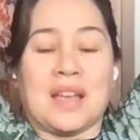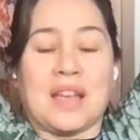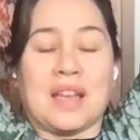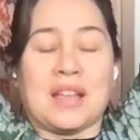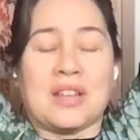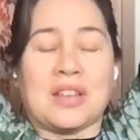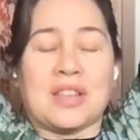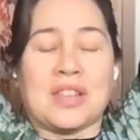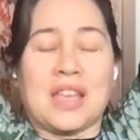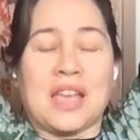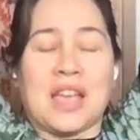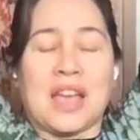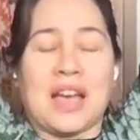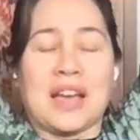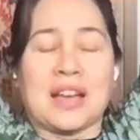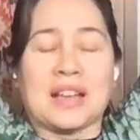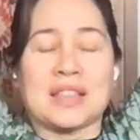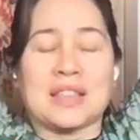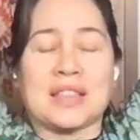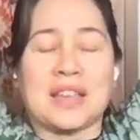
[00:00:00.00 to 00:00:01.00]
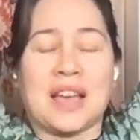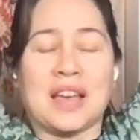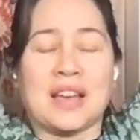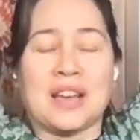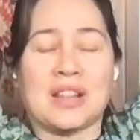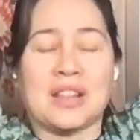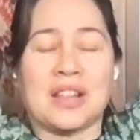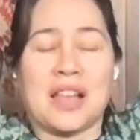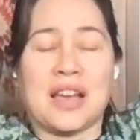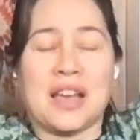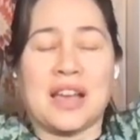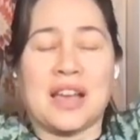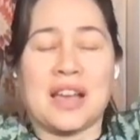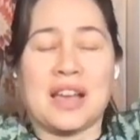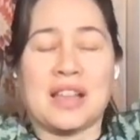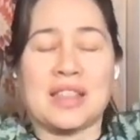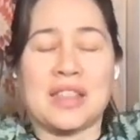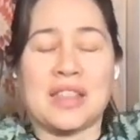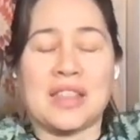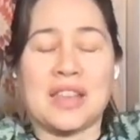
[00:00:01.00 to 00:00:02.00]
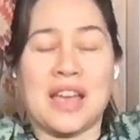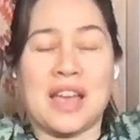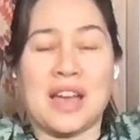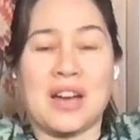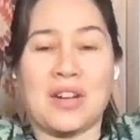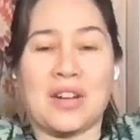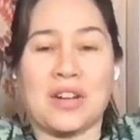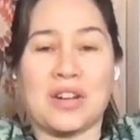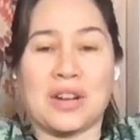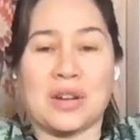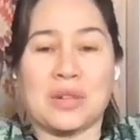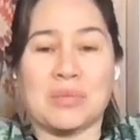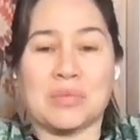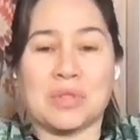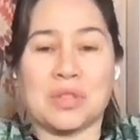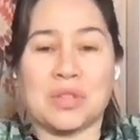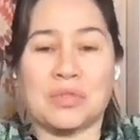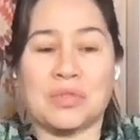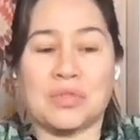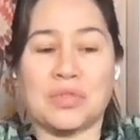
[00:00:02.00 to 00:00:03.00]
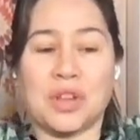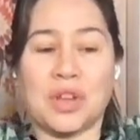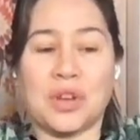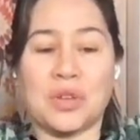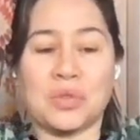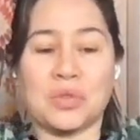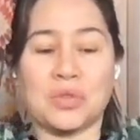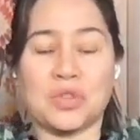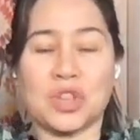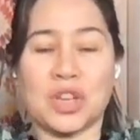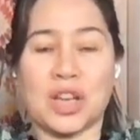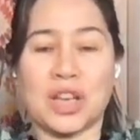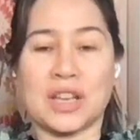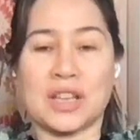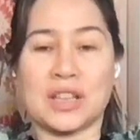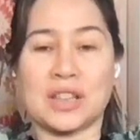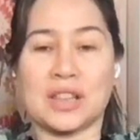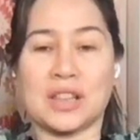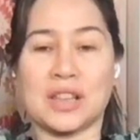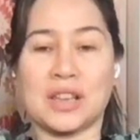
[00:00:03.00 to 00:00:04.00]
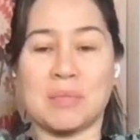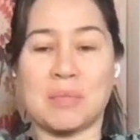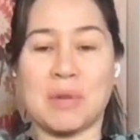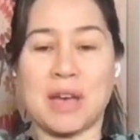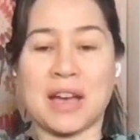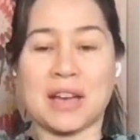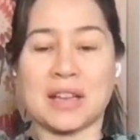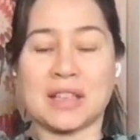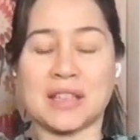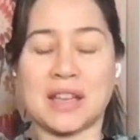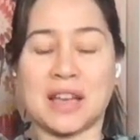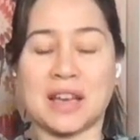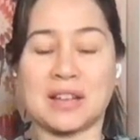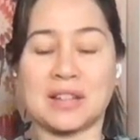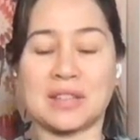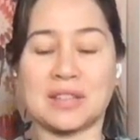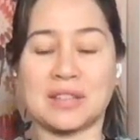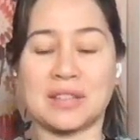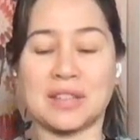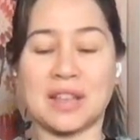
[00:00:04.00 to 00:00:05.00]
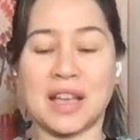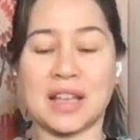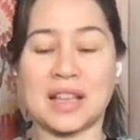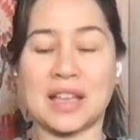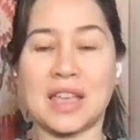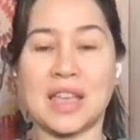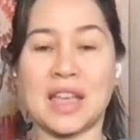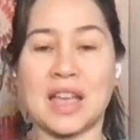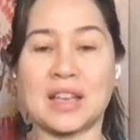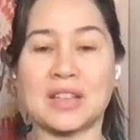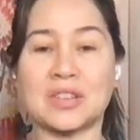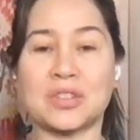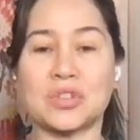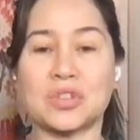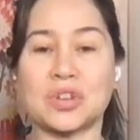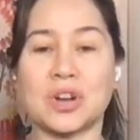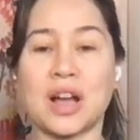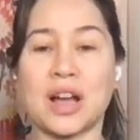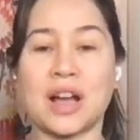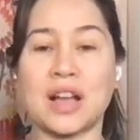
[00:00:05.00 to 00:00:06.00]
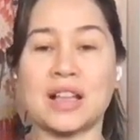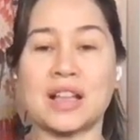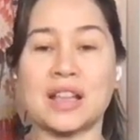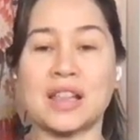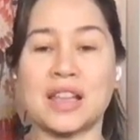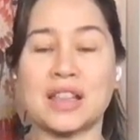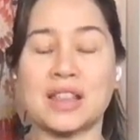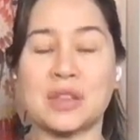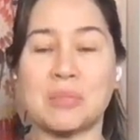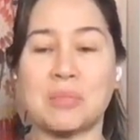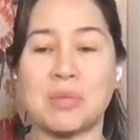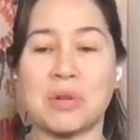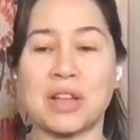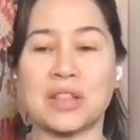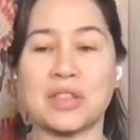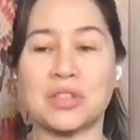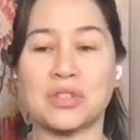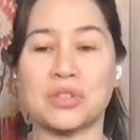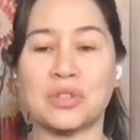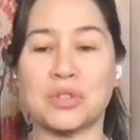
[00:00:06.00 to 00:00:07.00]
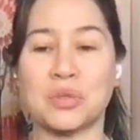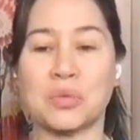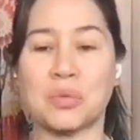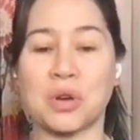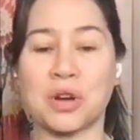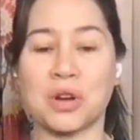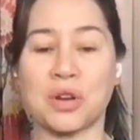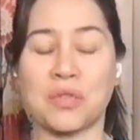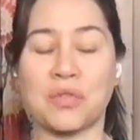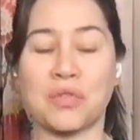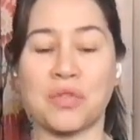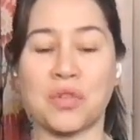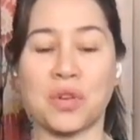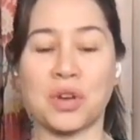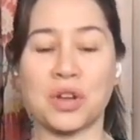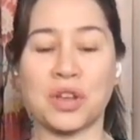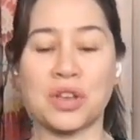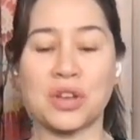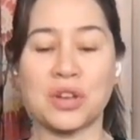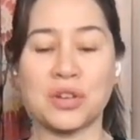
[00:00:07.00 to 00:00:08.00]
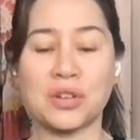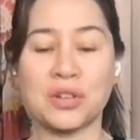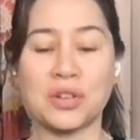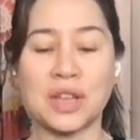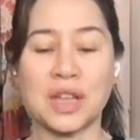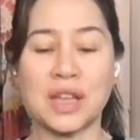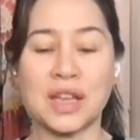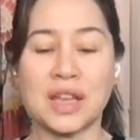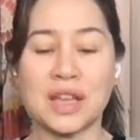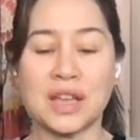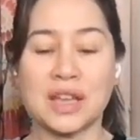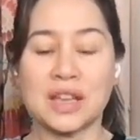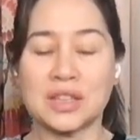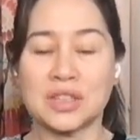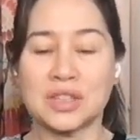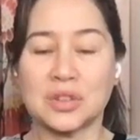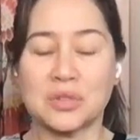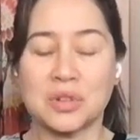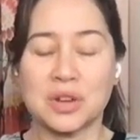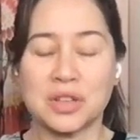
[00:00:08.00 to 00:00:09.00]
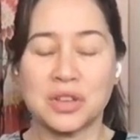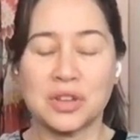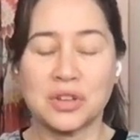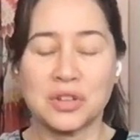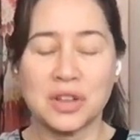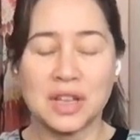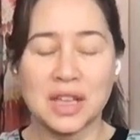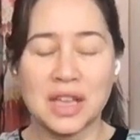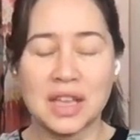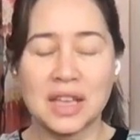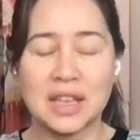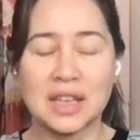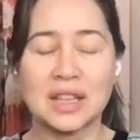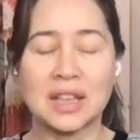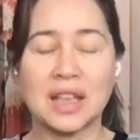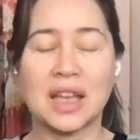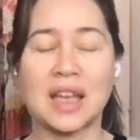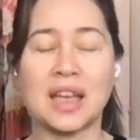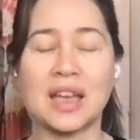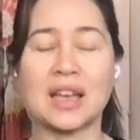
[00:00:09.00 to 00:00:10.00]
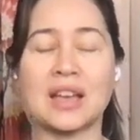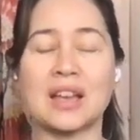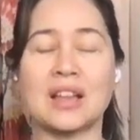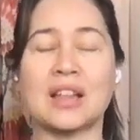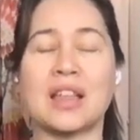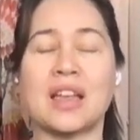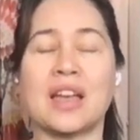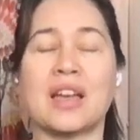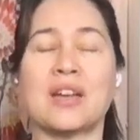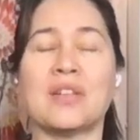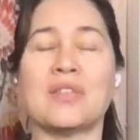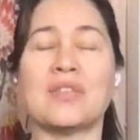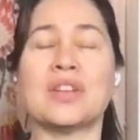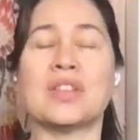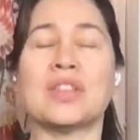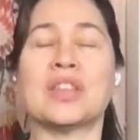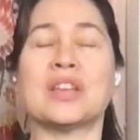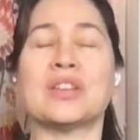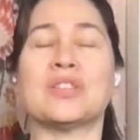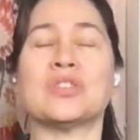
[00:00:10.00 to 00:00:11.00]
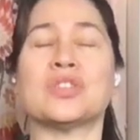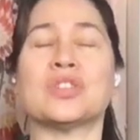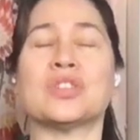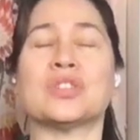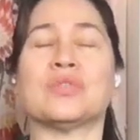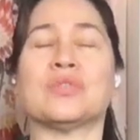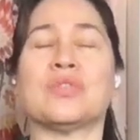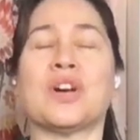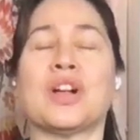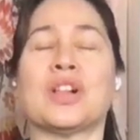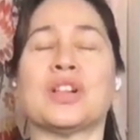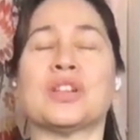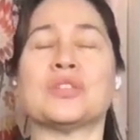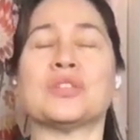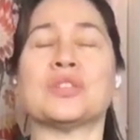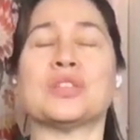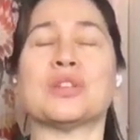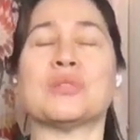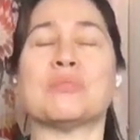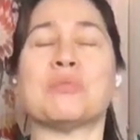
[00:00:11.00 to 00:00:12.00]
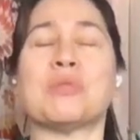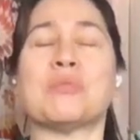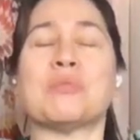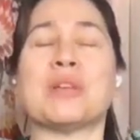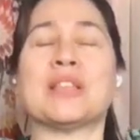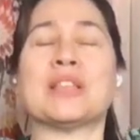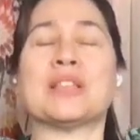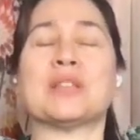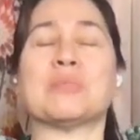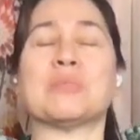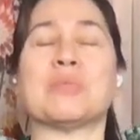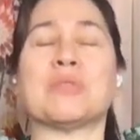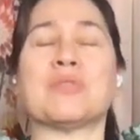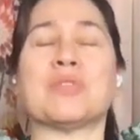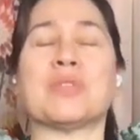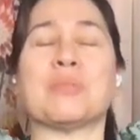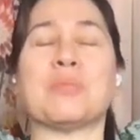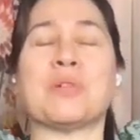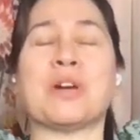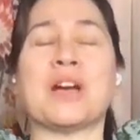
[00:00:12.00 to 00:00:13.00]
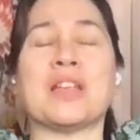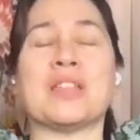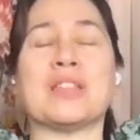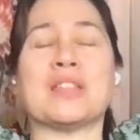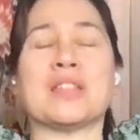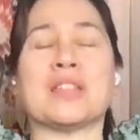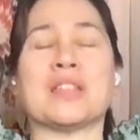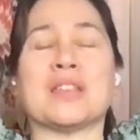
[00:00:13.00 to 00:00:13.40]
And on the exhale, let the arms float gently back down. And again, try to let the breath do the work for you. So on your inhale, everything just follows the momentum of the breath.